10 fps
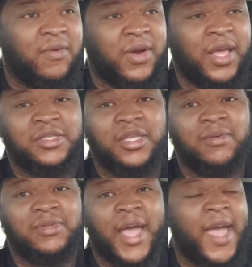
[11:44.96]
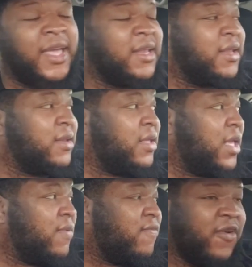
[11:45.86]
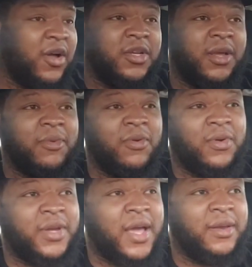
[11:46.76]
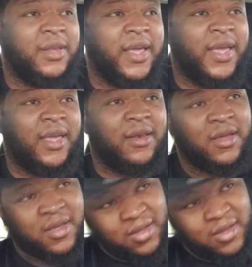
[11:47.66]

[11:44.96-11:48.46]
Where they still was hacking and he getting fucked up going down the lane.